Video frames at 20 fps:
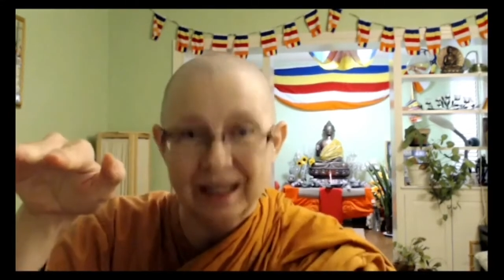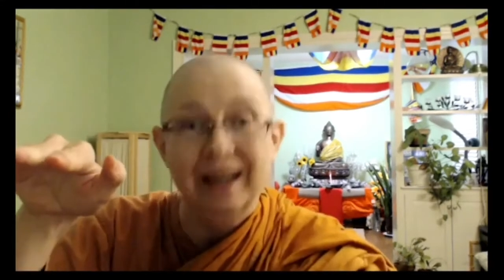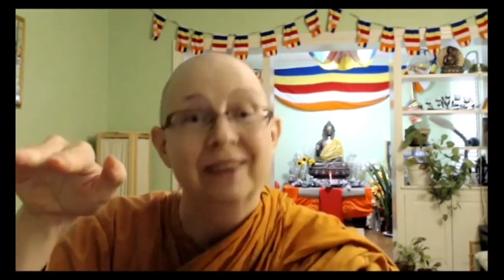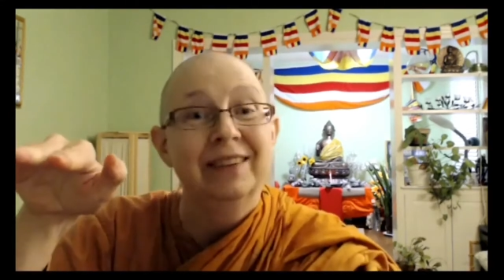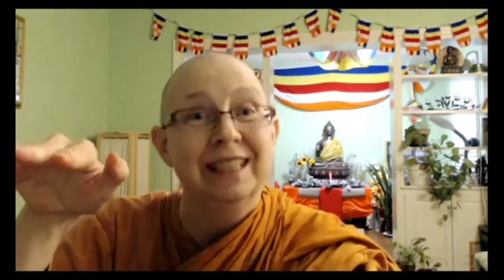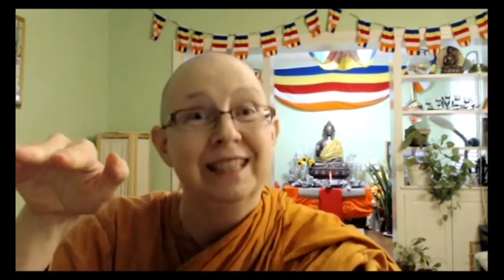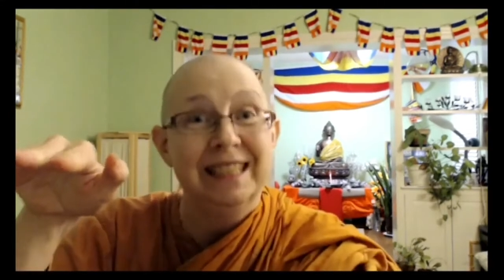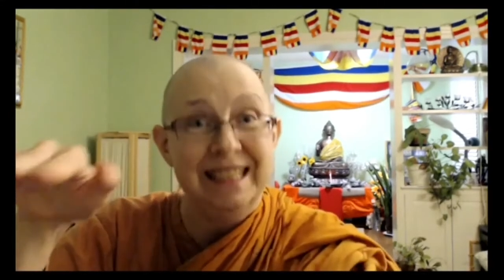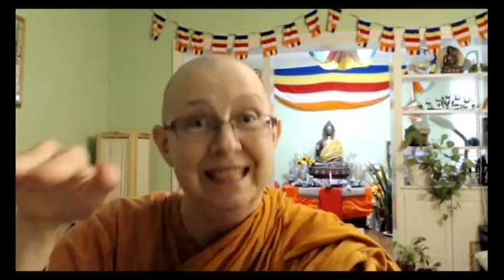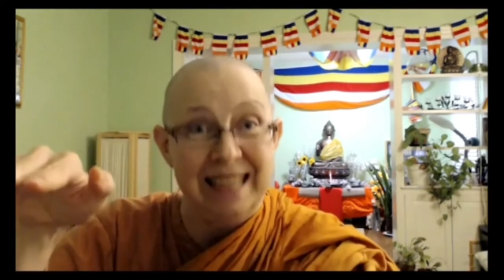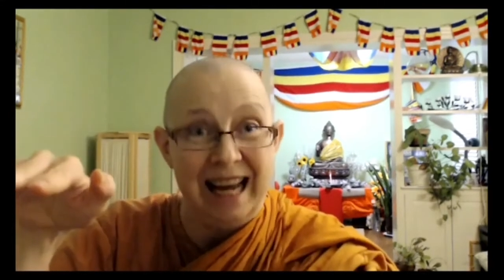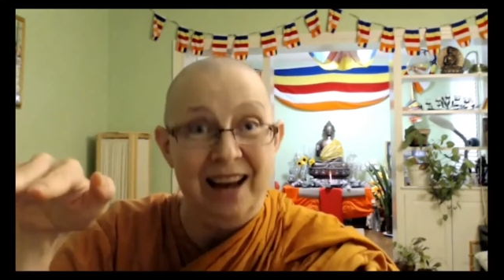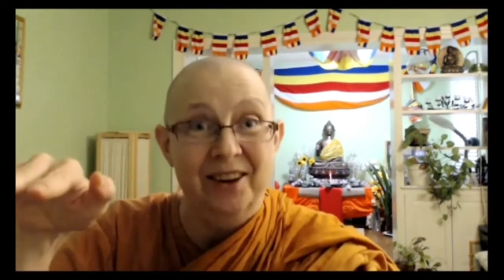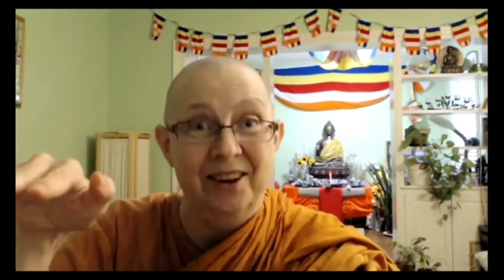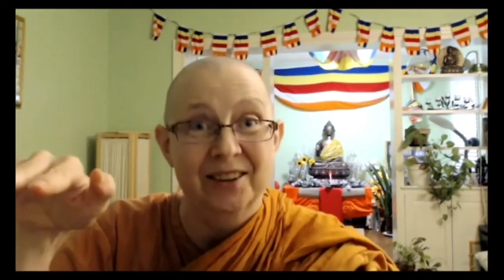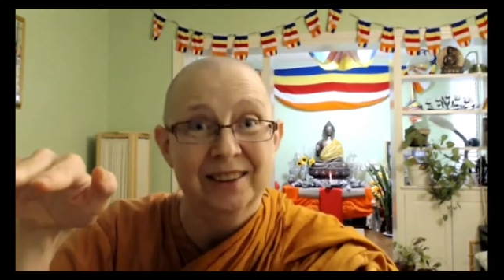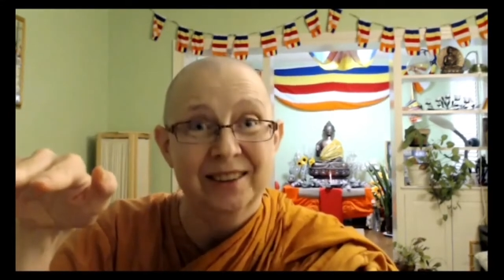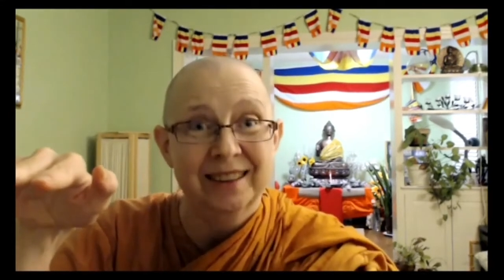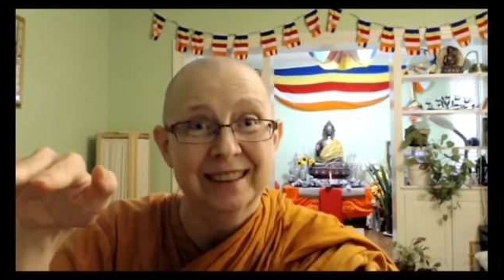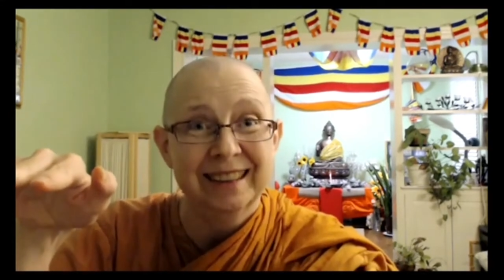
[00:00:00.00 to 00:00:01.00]
I went
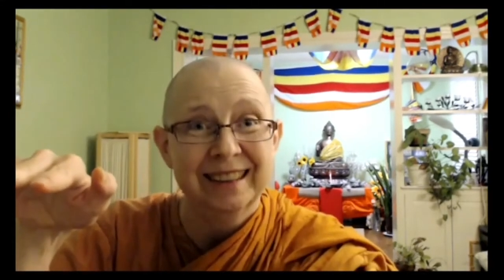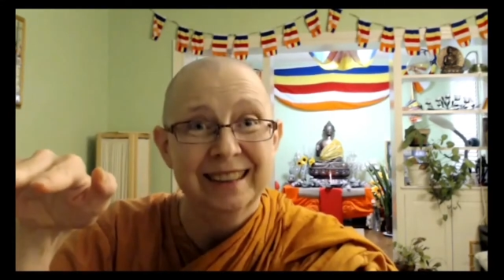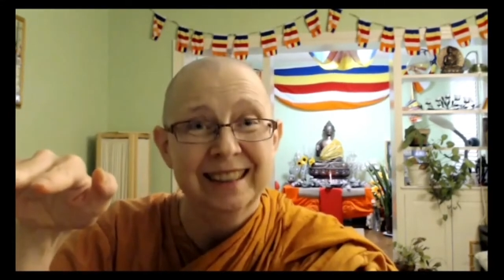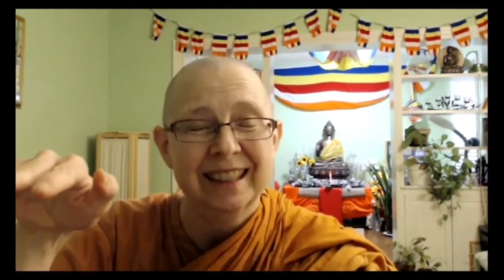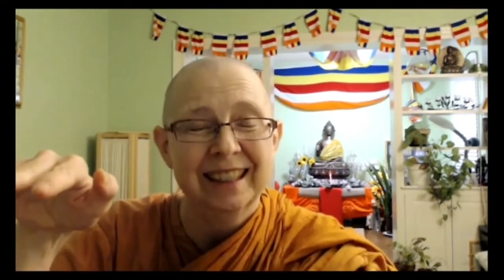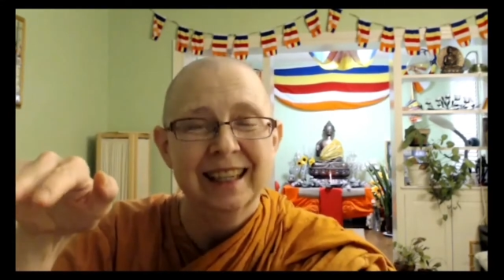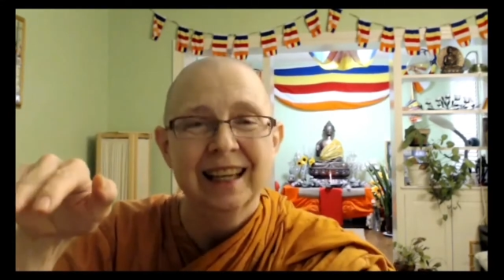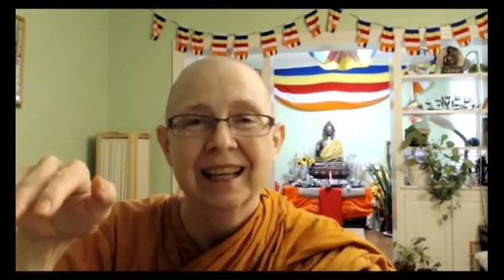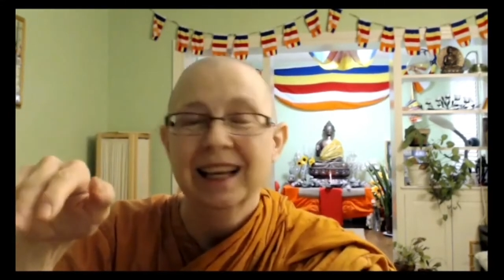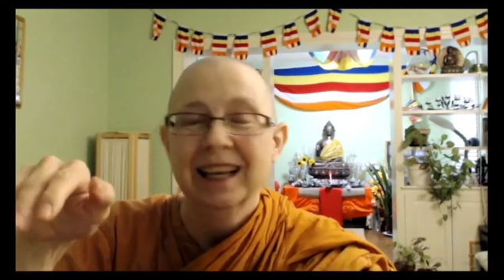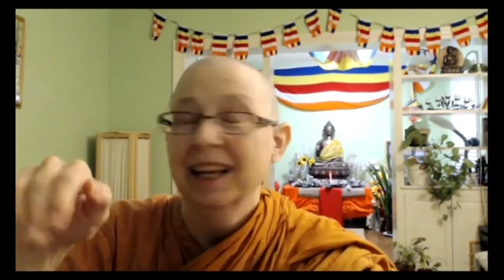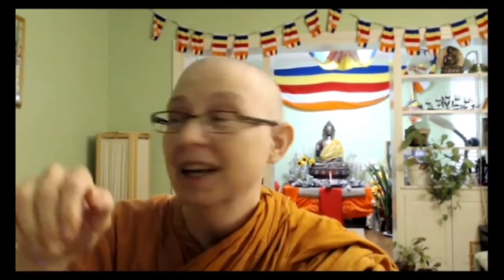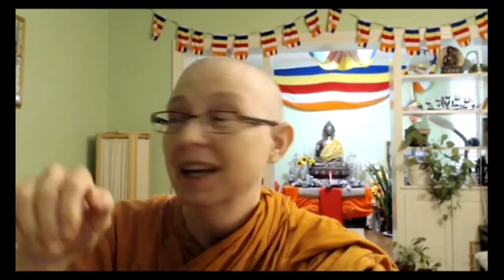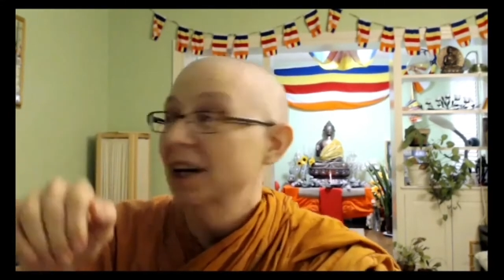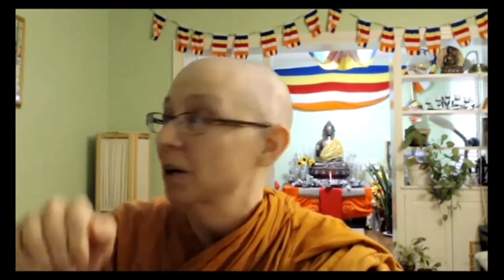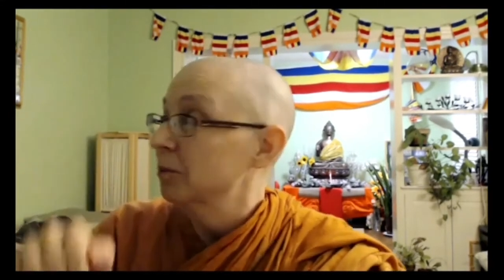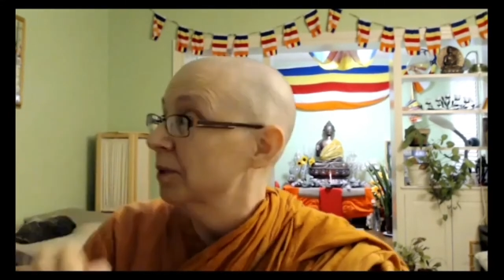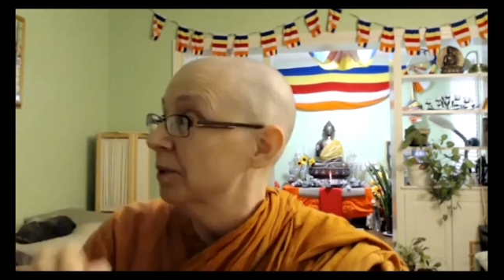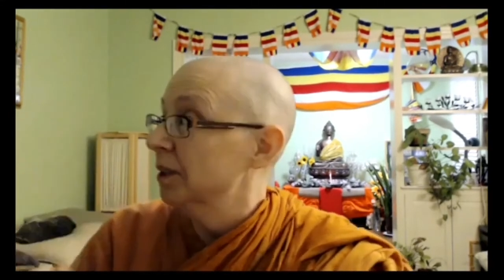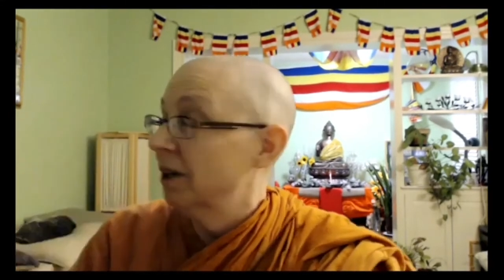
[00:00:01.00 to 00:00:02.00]
down,
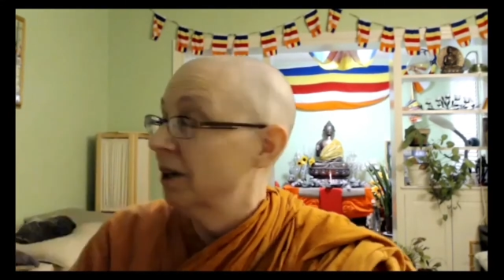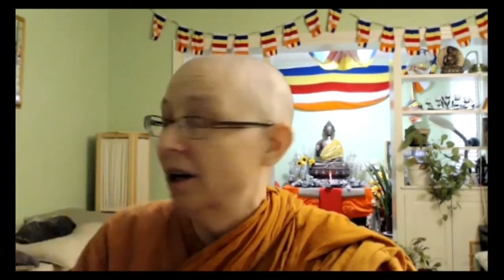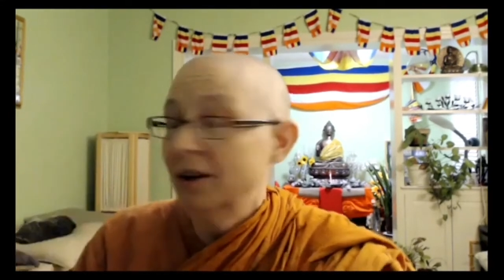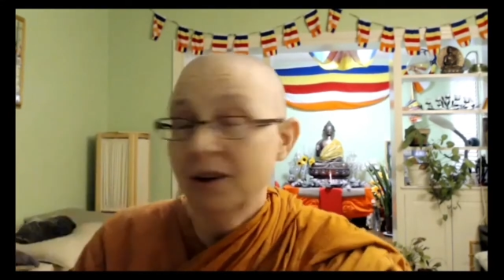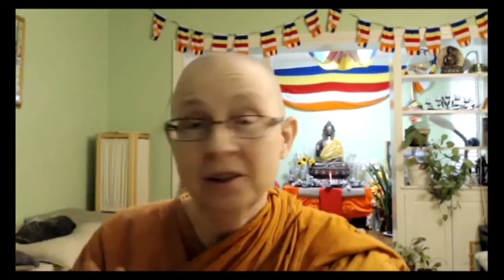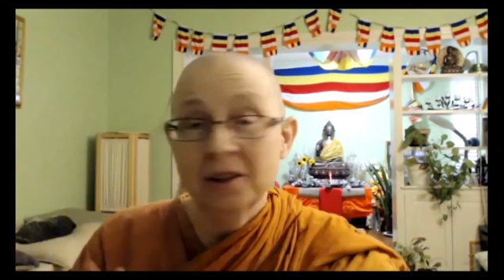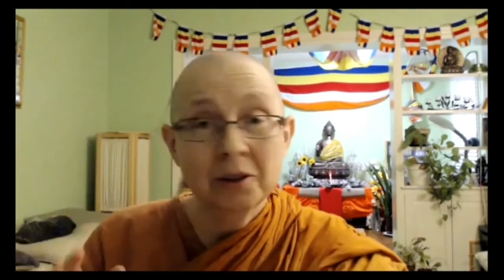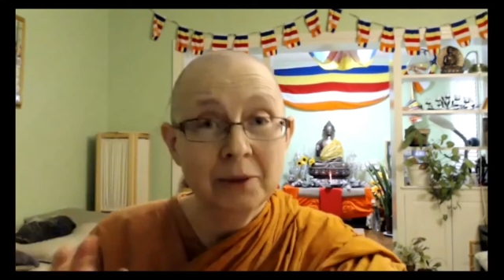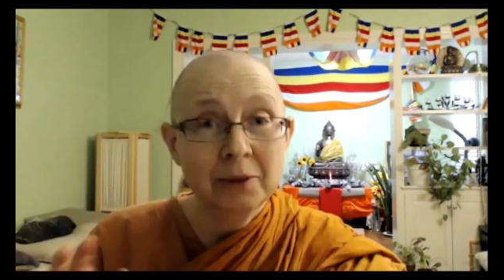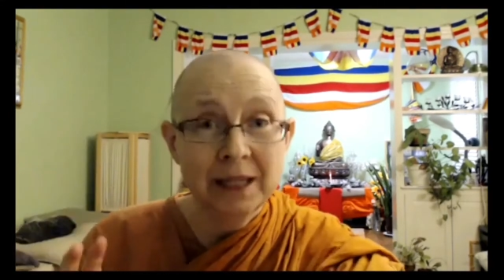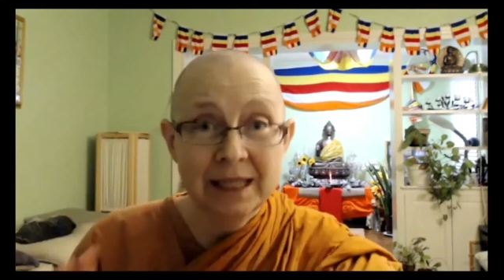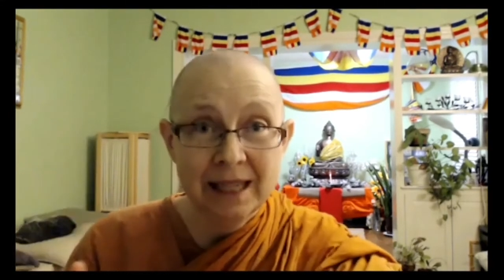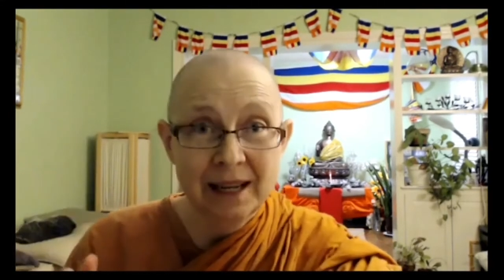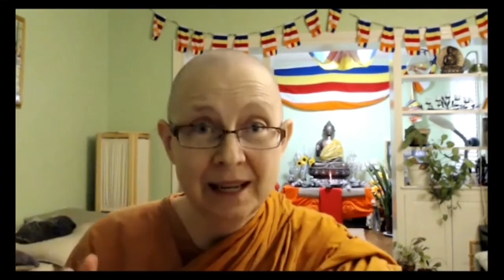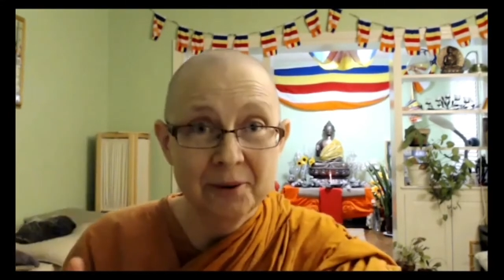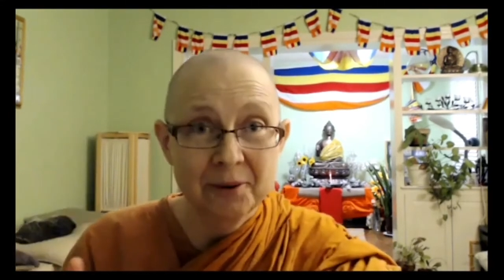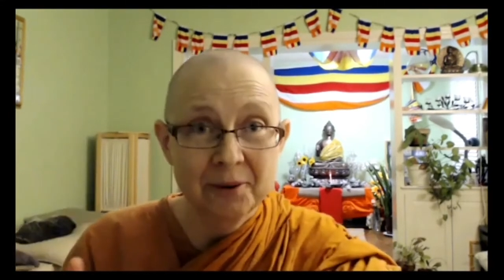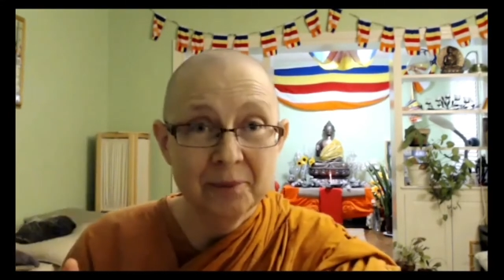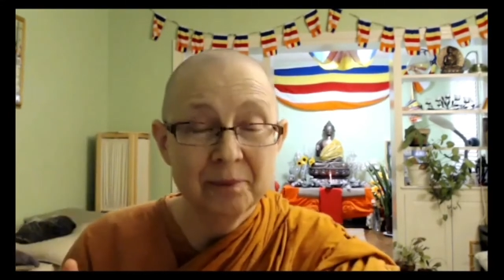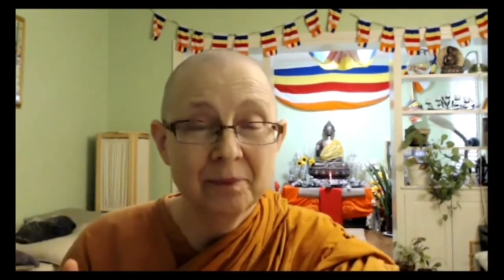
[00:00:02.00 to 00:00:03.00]
but not all the way
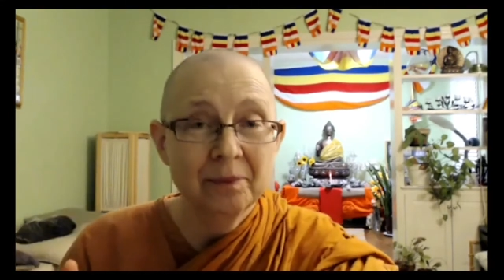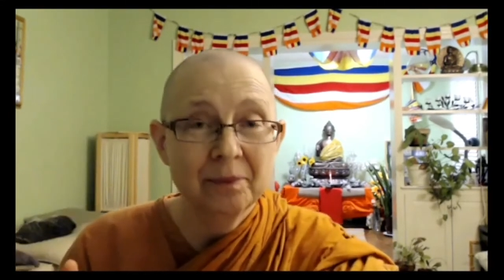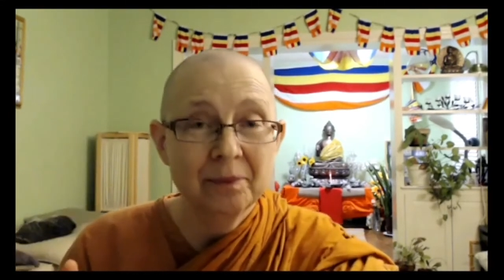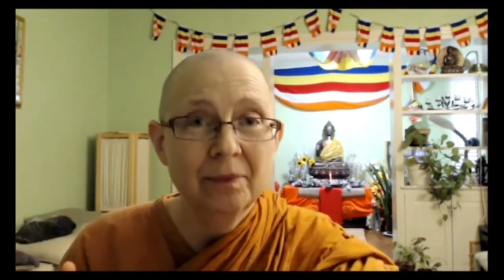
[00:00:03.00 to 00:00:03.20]
down.